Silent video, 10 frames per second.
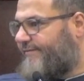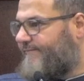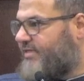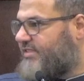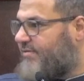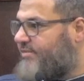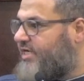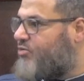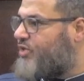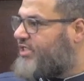
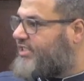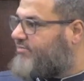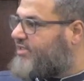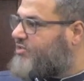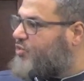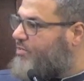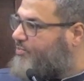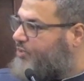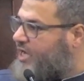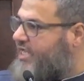Sometimes we
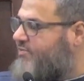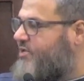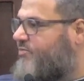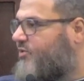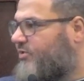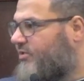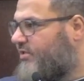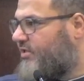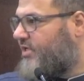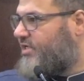break people
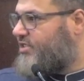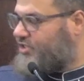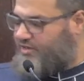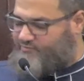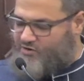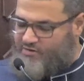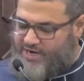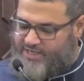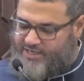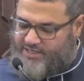instead of
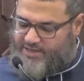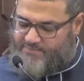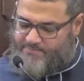correcting them.